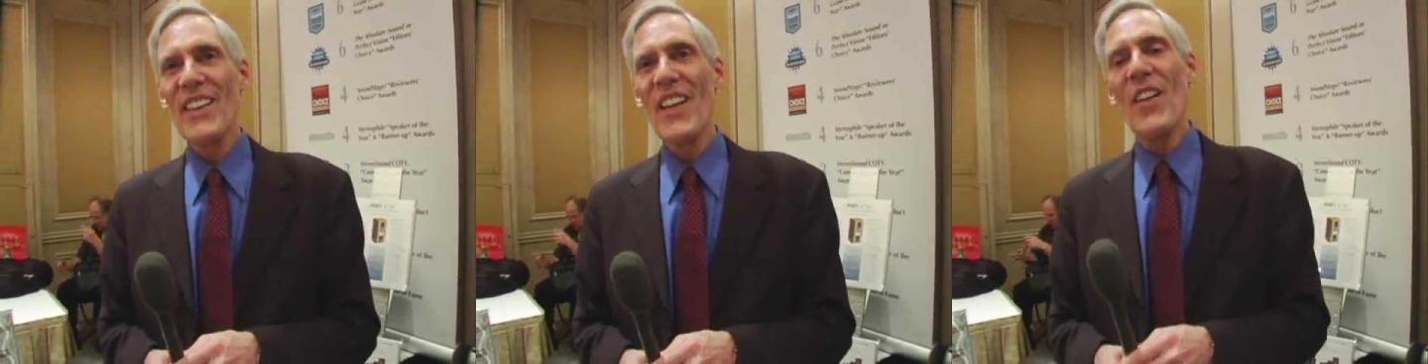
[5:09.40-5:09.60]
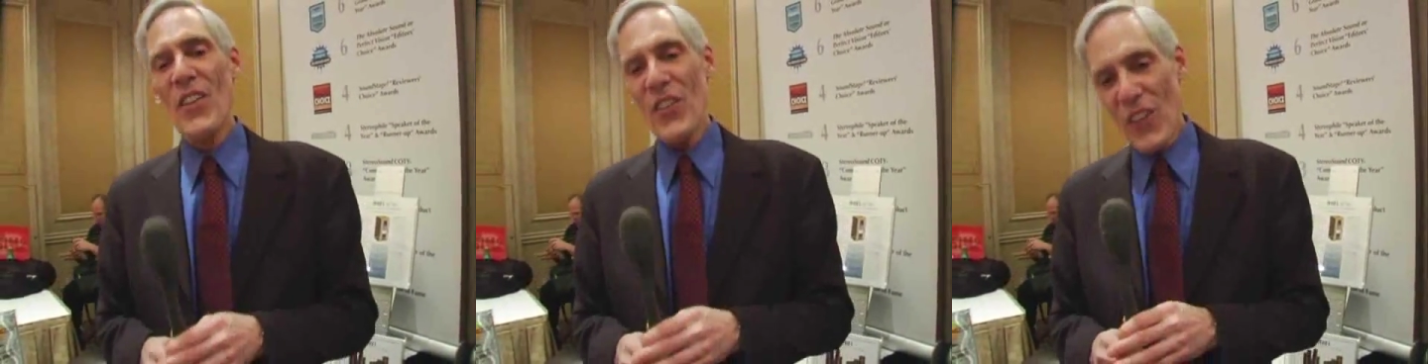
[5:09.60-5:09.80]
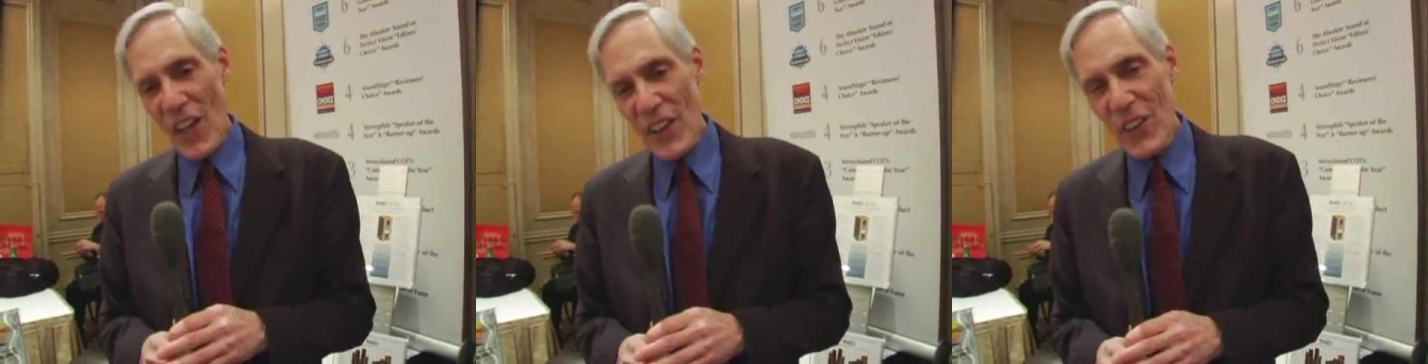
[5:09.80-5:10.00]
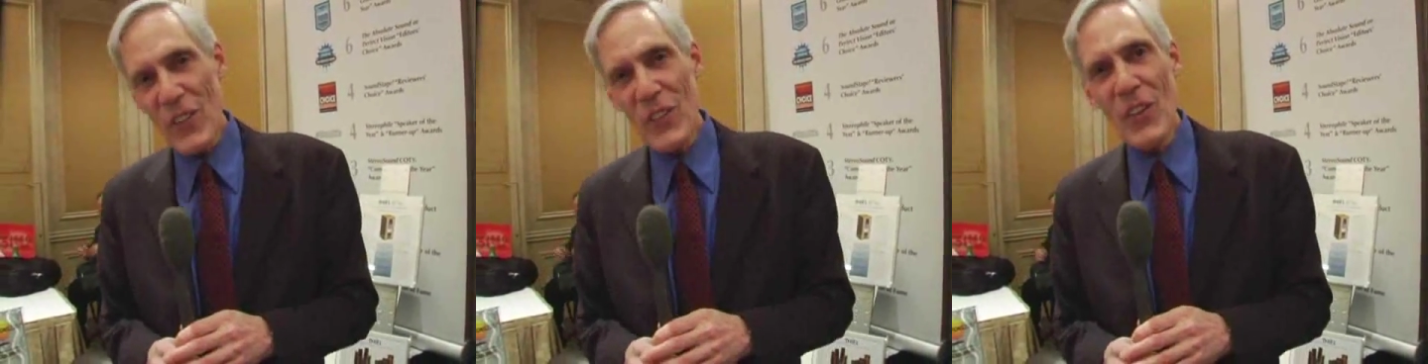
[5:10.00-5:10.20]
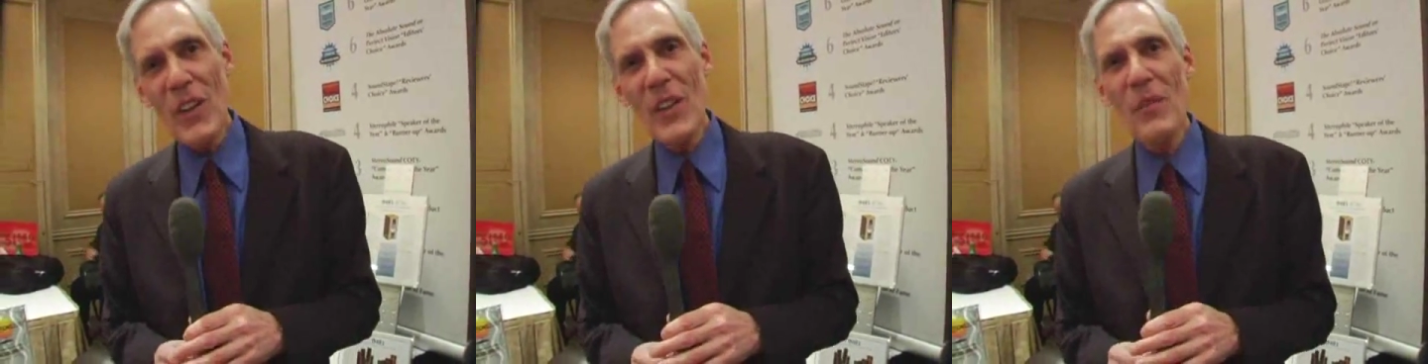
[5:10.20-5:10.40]
Thank you
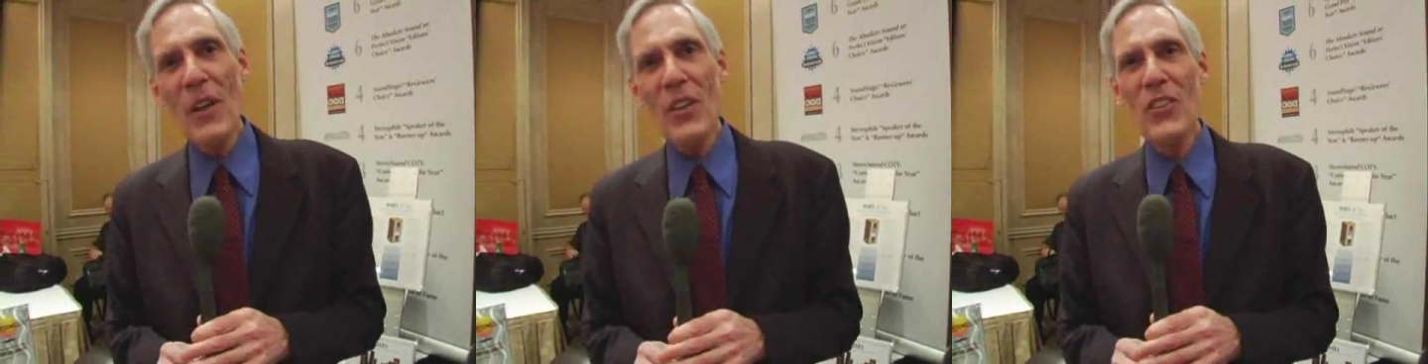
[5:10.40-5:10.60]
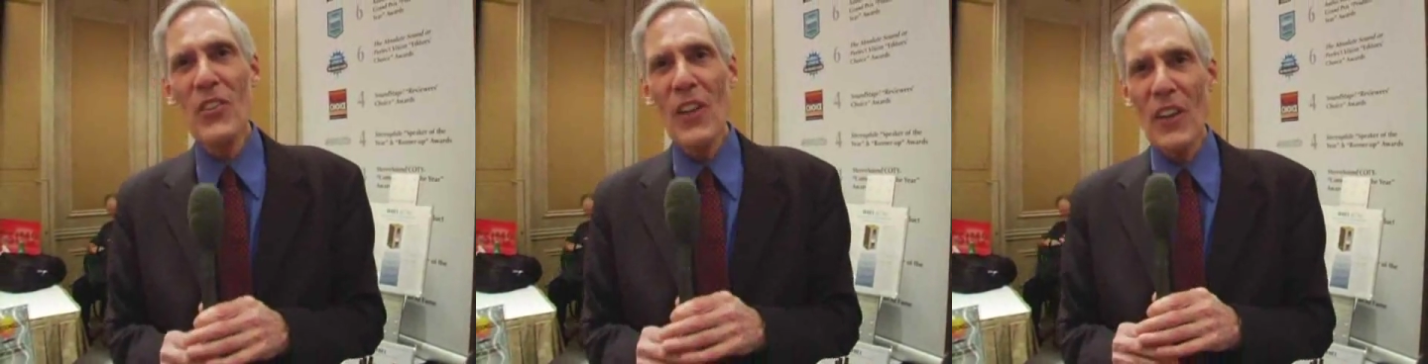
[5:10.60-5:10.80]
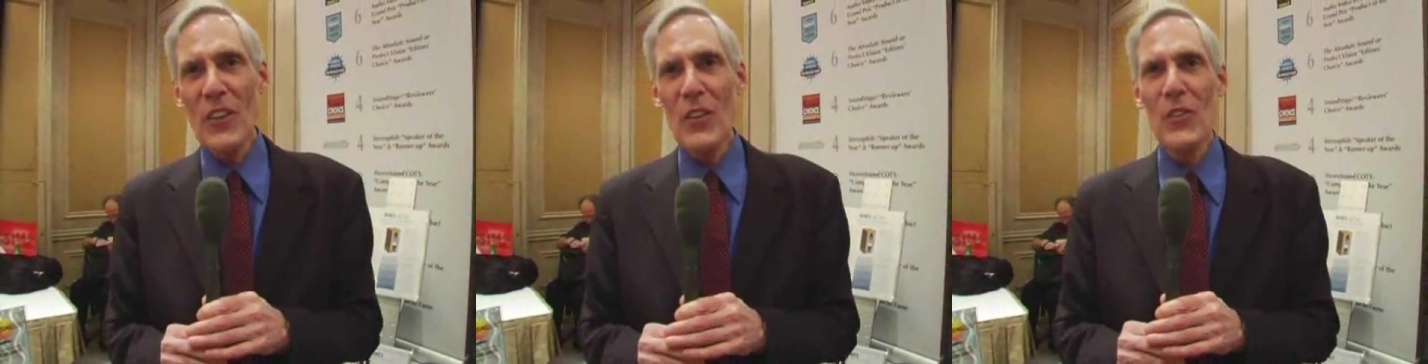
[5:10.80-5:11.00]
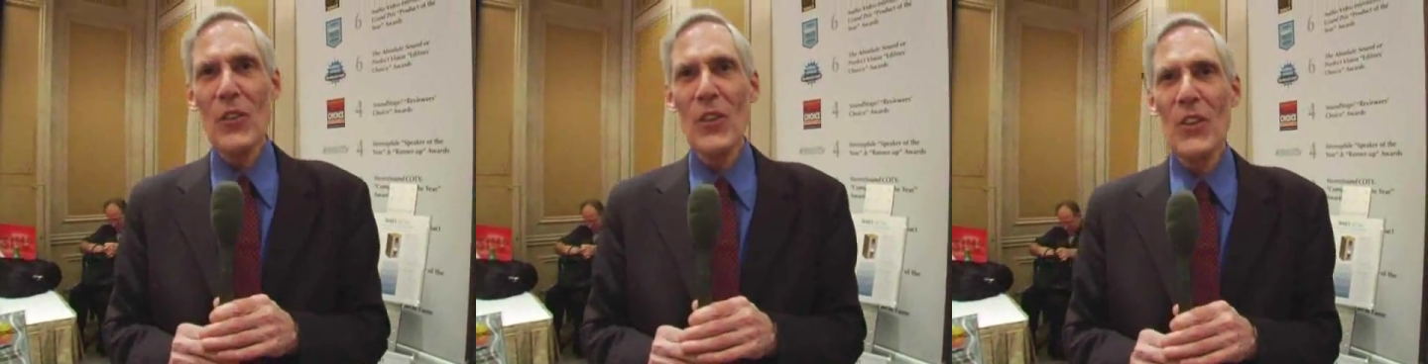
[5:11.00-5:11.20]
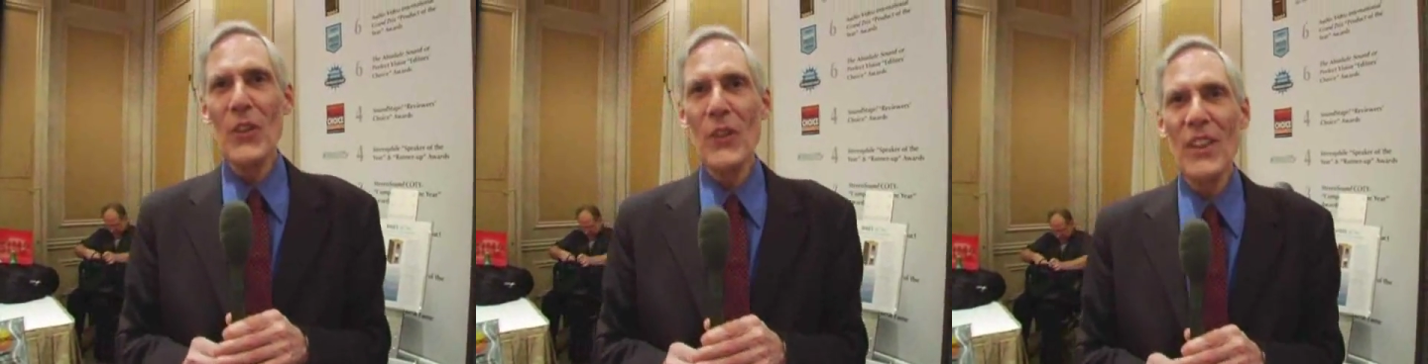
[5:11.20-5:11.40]
very much. Thank you for
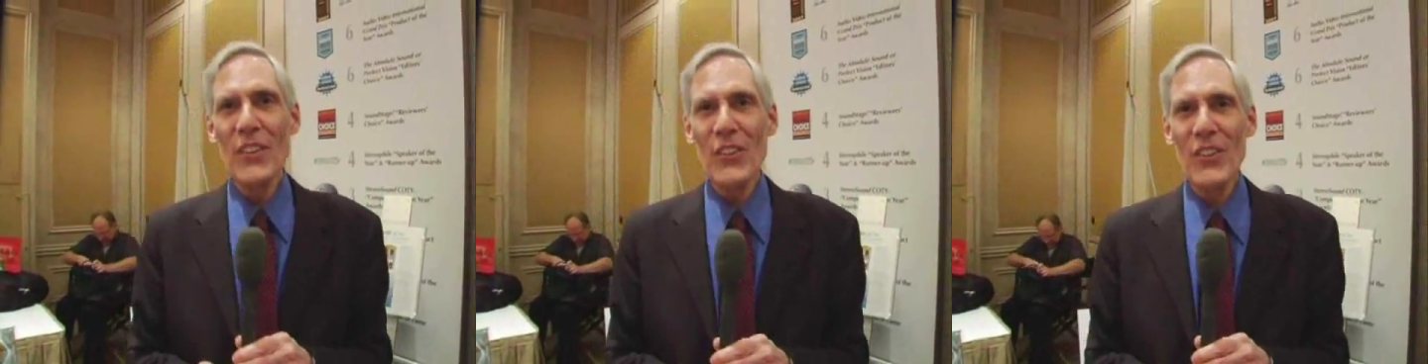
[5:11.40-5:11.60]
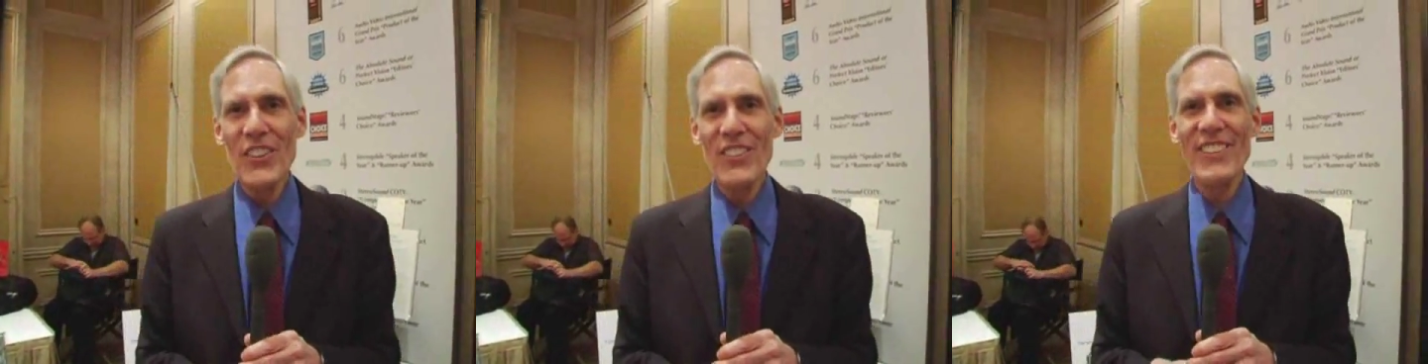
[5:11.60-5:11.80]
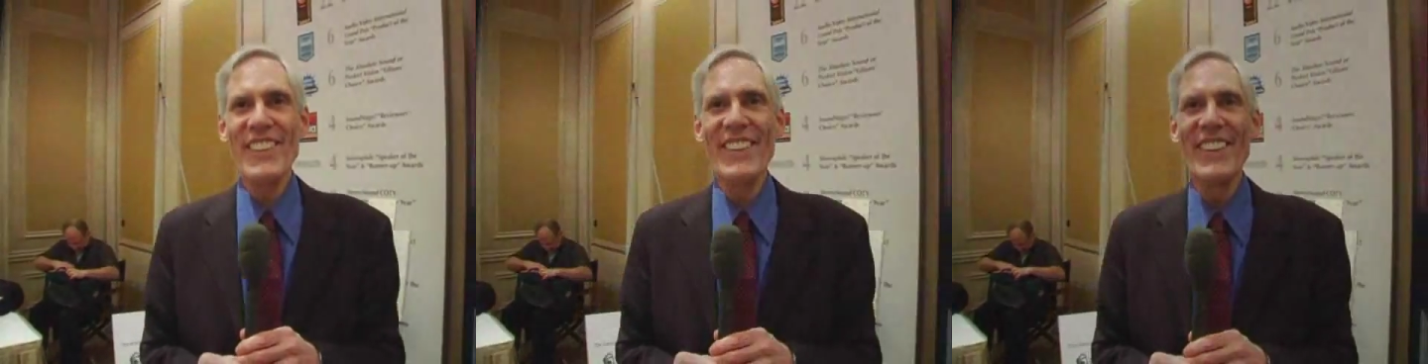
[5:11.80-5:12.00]
your interest.